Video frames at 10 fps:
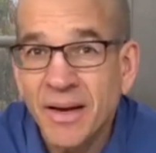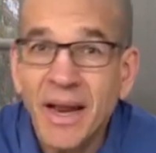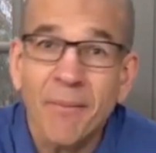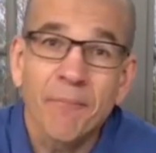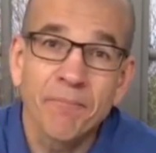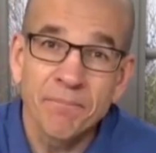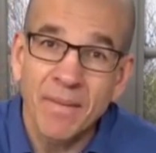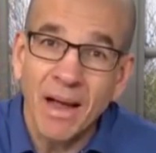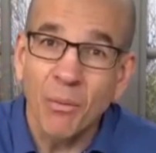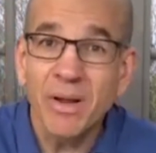Now,
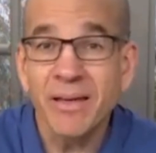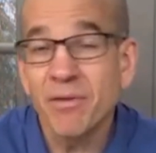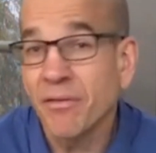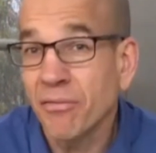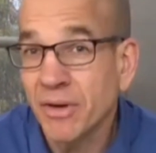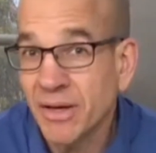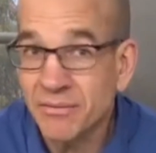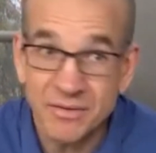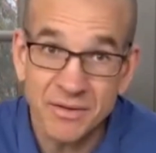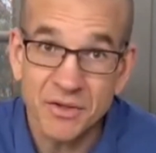I want to give you a free
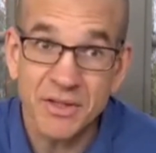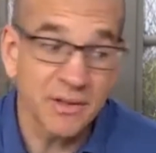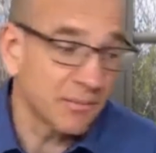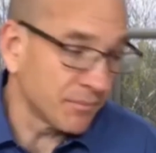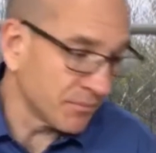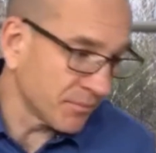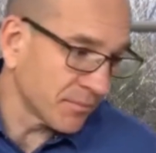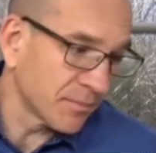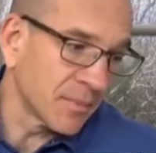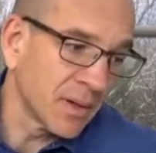gift since you're here.
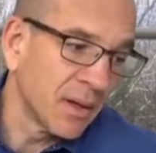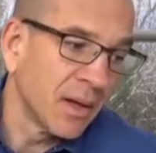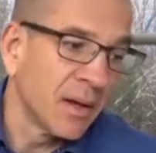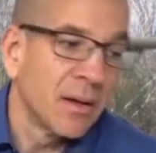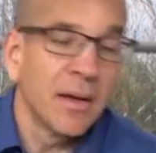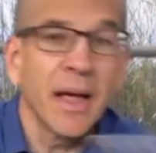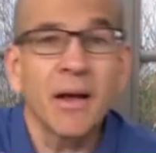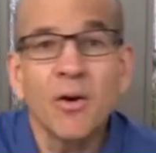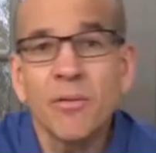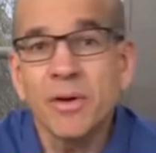
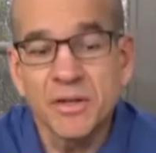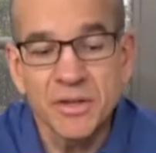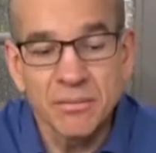Head on over to